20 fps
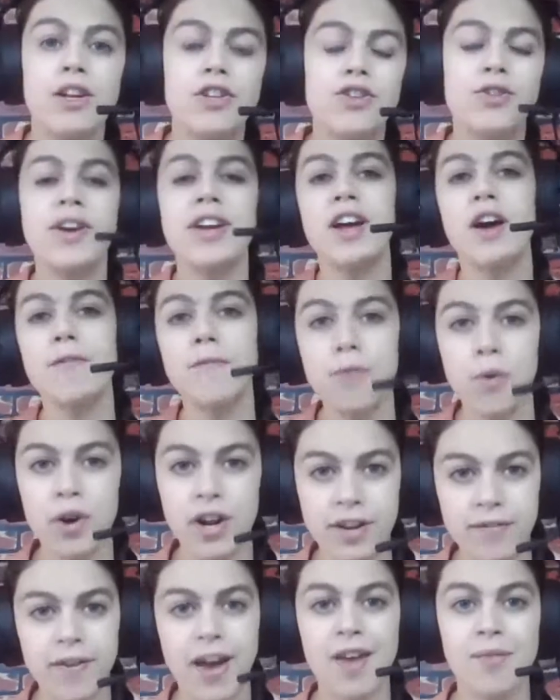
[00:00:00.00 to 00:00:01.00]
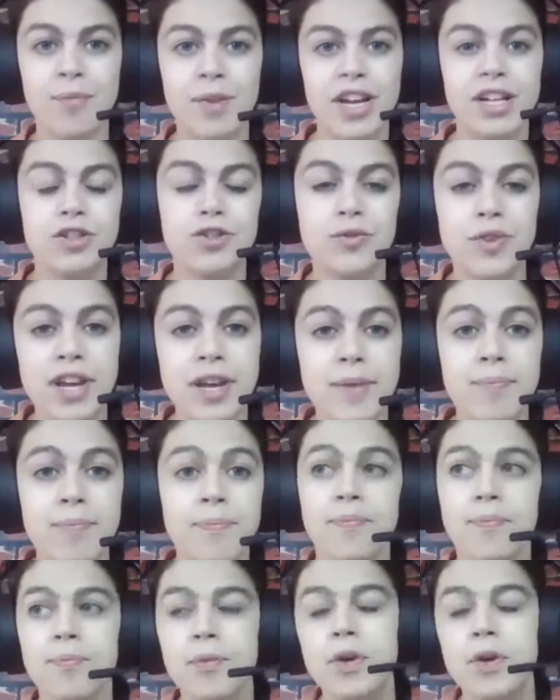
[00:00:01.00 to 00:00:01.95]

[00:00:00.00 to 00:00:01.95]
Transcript: During a 45-minute stream,